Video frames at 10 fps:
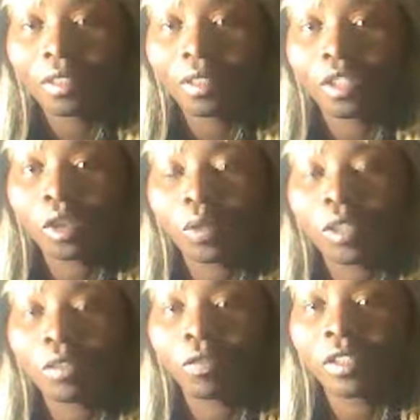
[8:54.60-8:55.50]
this
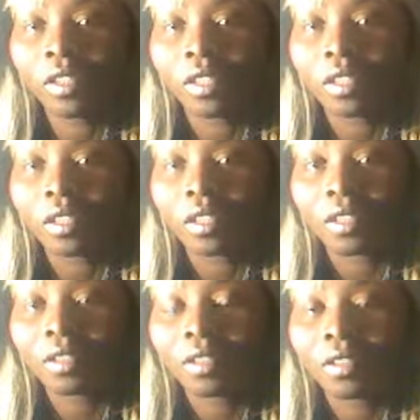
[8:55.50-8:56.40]
was the 40
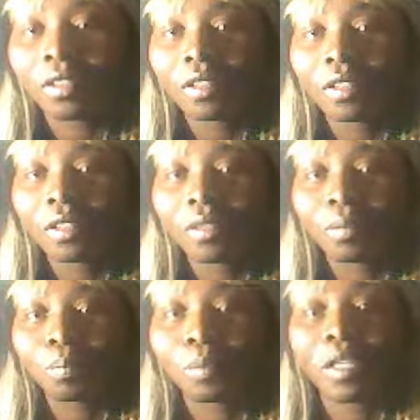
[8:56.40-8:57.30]

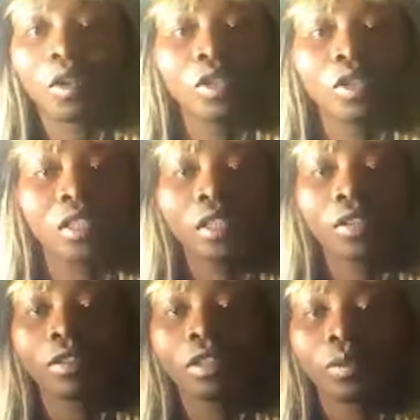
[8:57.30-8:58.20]
but now this is
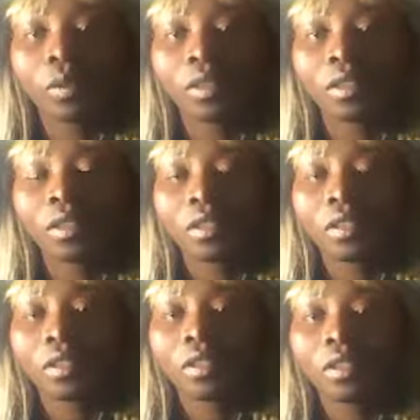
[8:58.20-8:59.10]
the 41
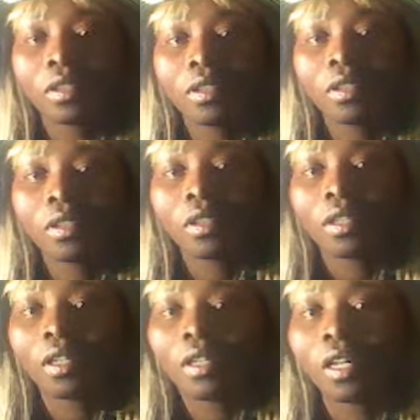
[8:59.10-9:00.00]

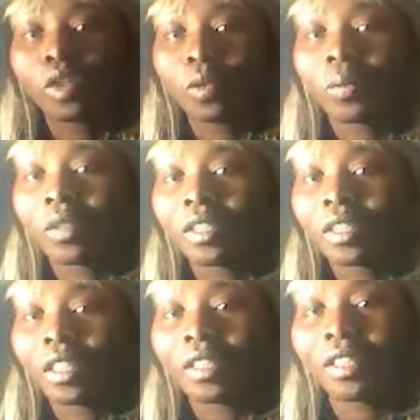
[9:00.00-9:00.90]
and that one was the
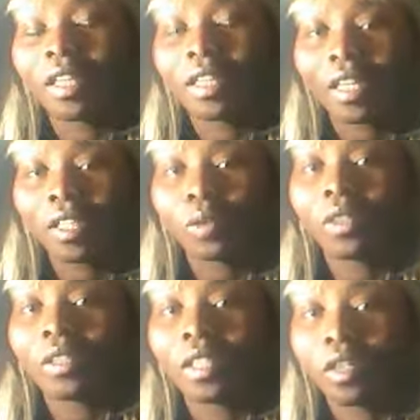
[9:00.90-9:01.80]
39 that
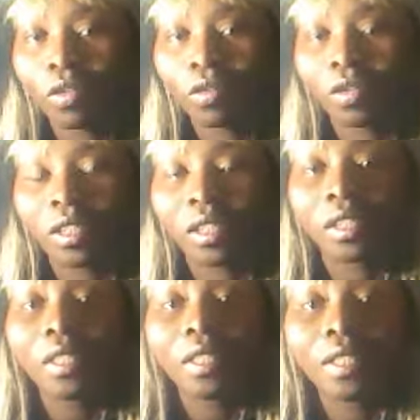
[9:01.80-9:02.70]
one is now the 40
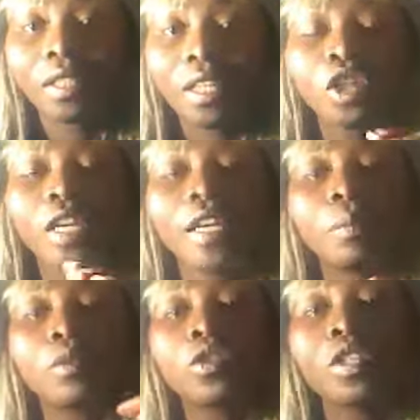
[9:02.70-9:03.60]
then you can
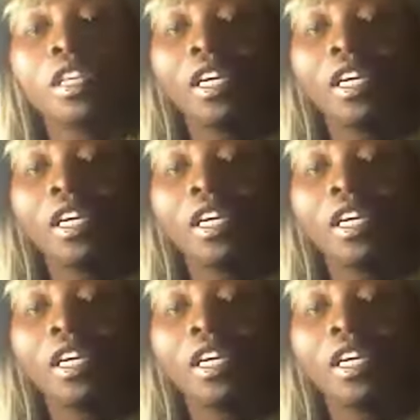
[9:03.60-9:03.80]
able to